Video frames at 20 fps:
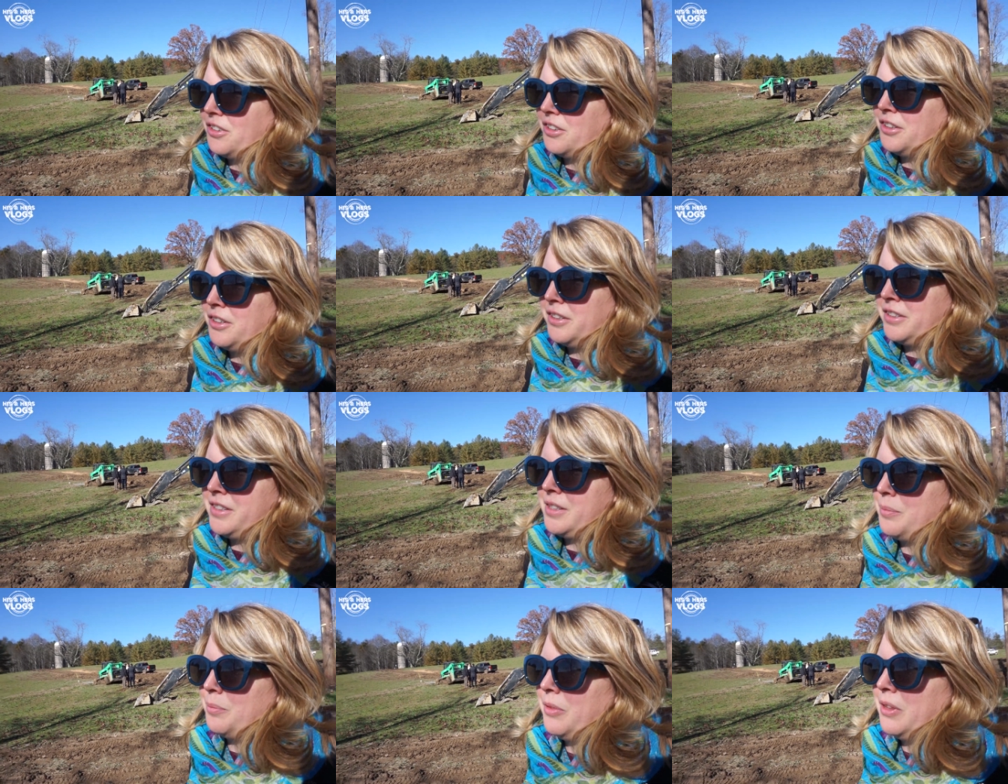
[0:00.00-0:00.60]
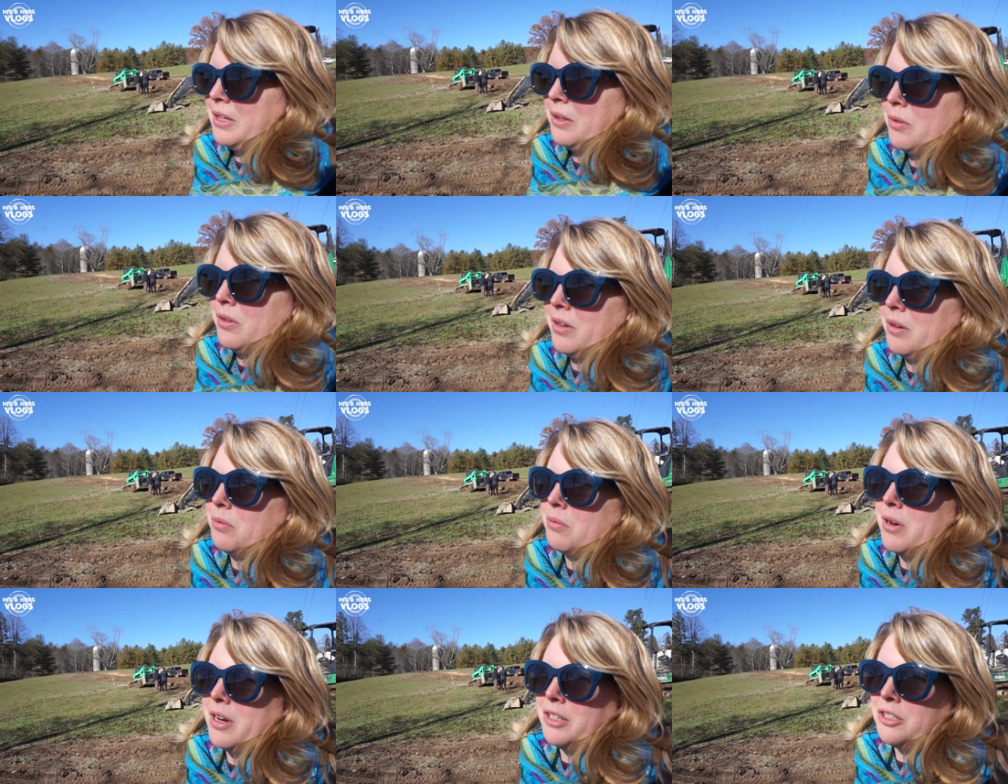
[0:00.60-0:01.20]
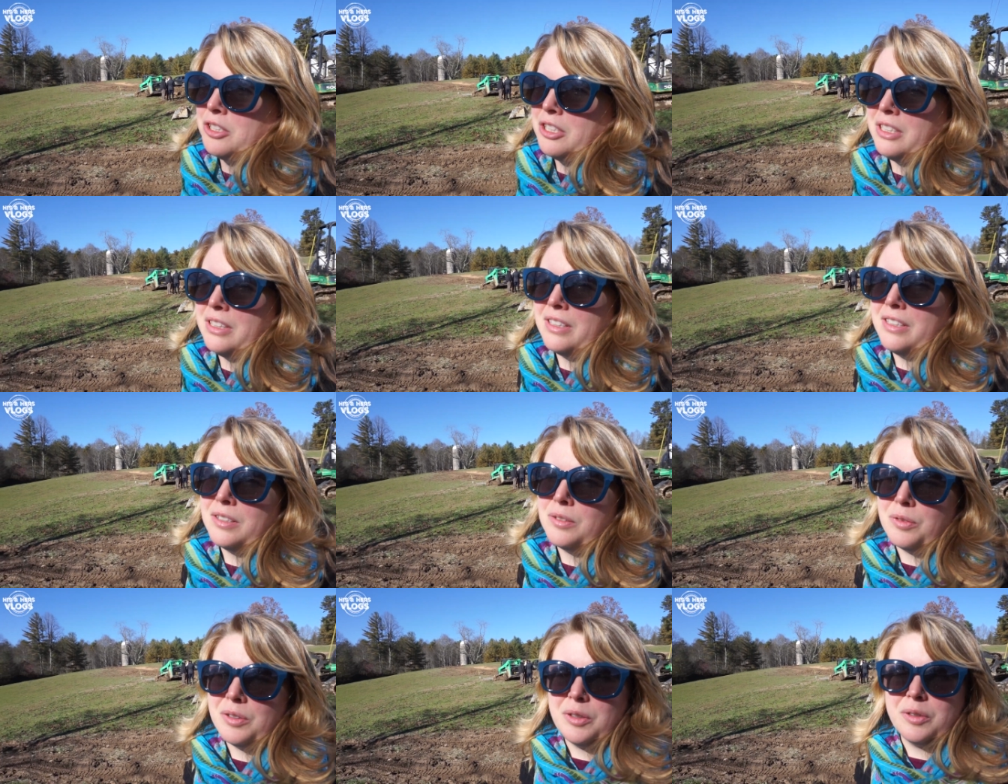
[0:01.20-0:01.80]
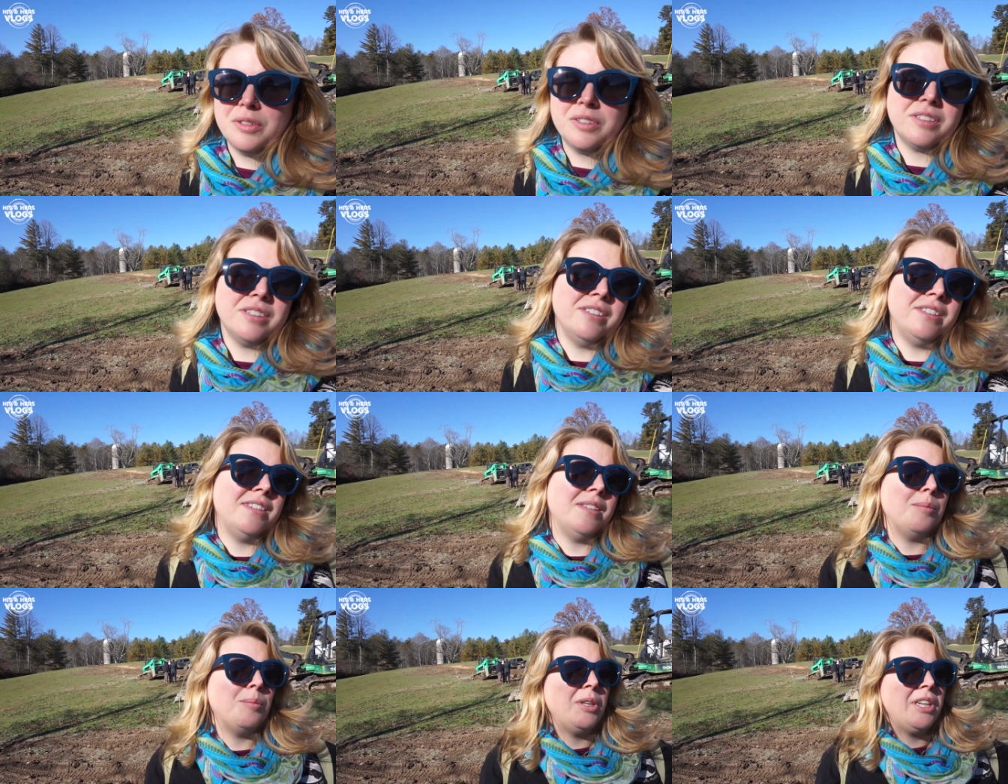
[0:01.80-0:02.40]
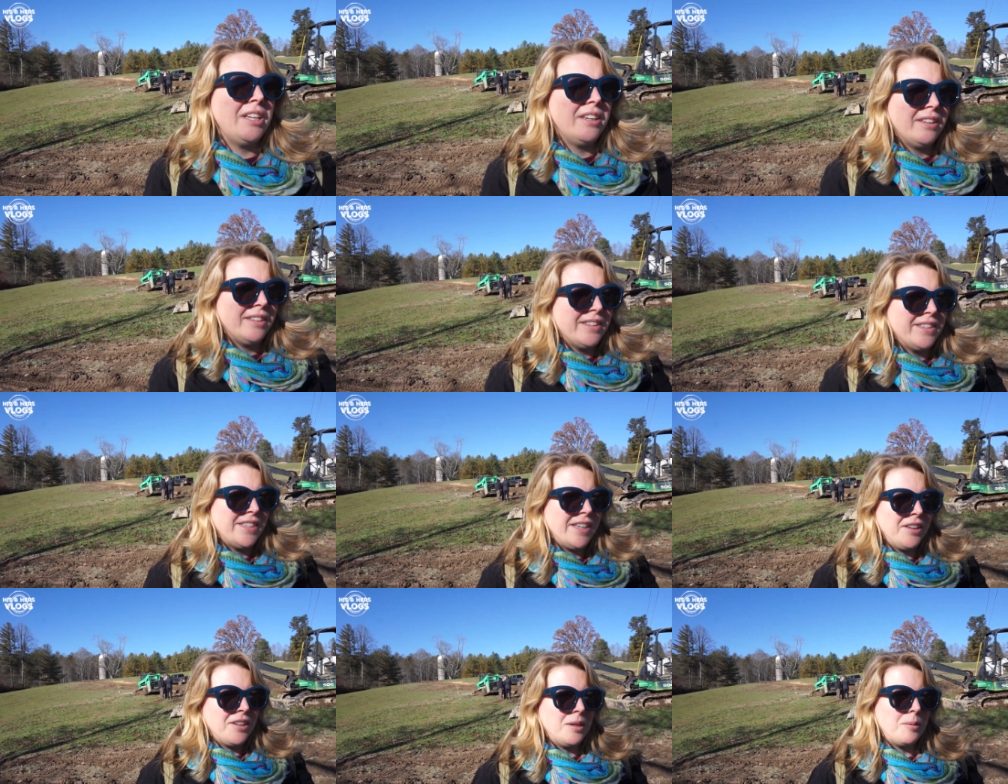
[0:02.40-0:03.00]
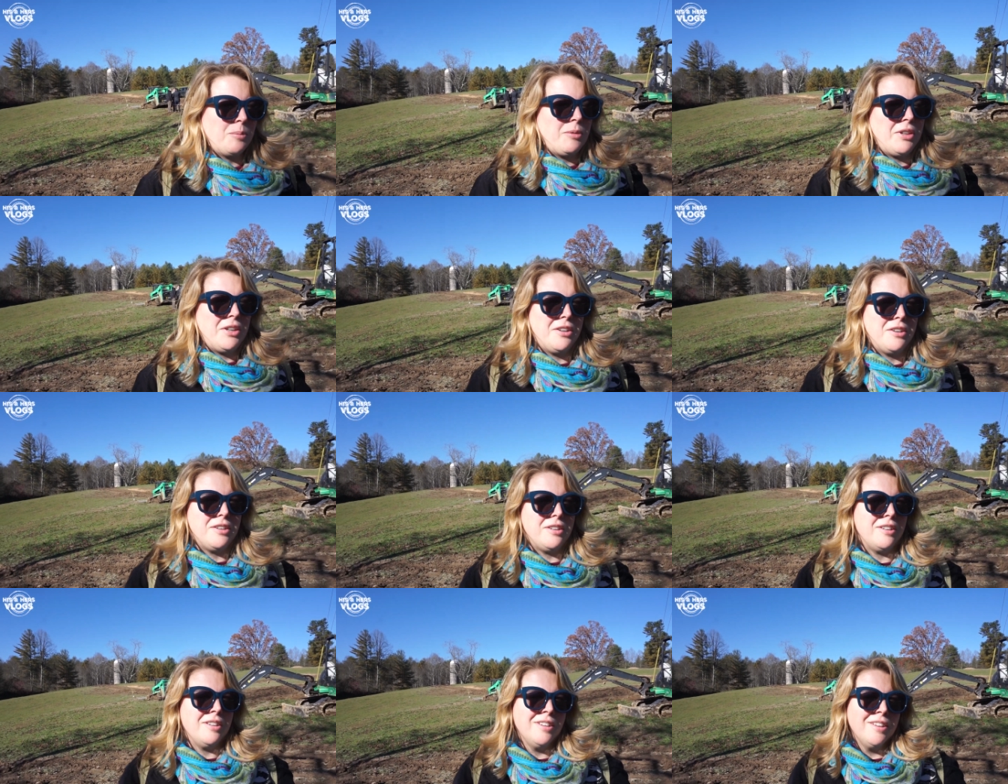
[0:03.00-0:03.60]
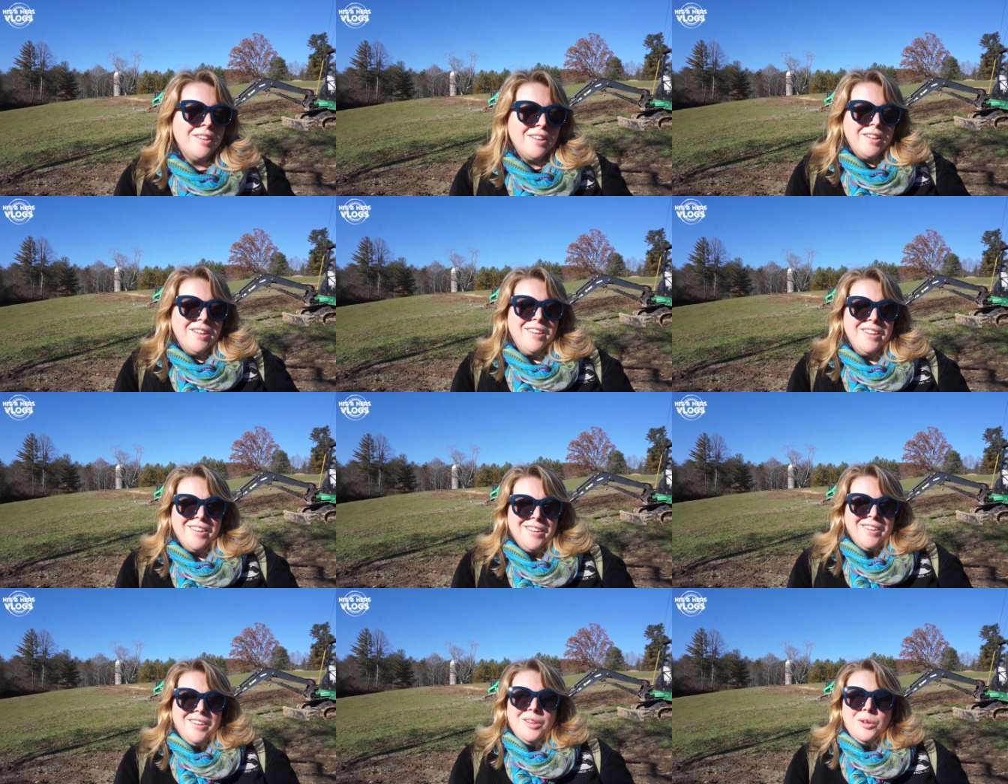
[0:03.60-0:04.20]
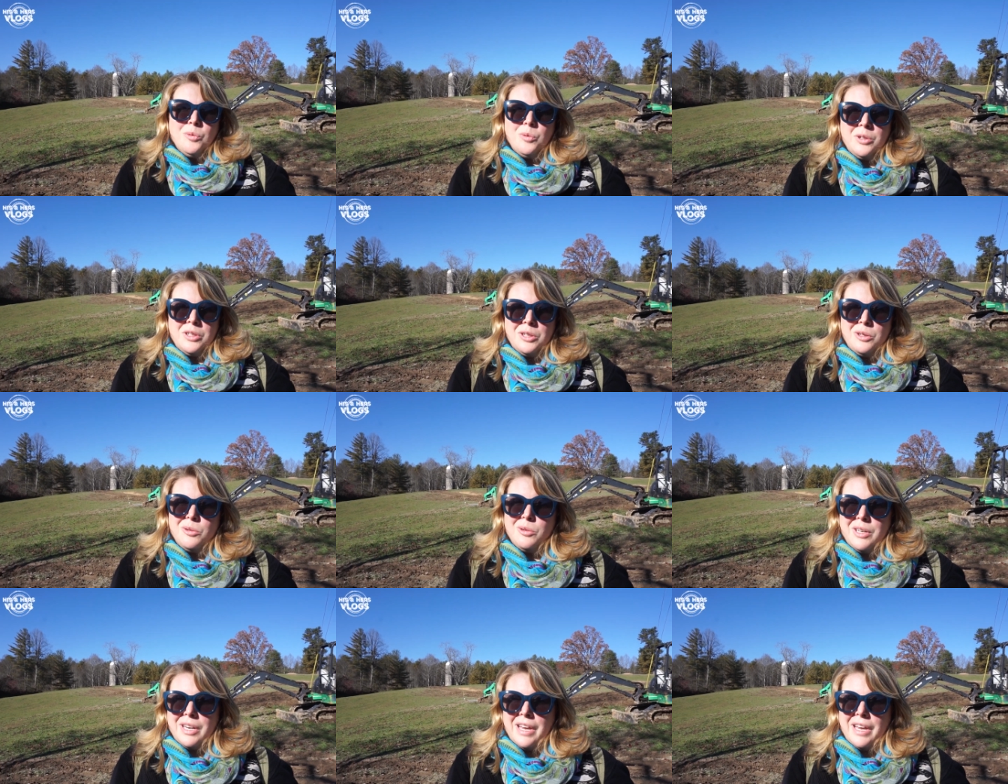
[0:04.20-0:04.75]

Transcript: learned something like watching these folks, because somebody got stuck up there. And when you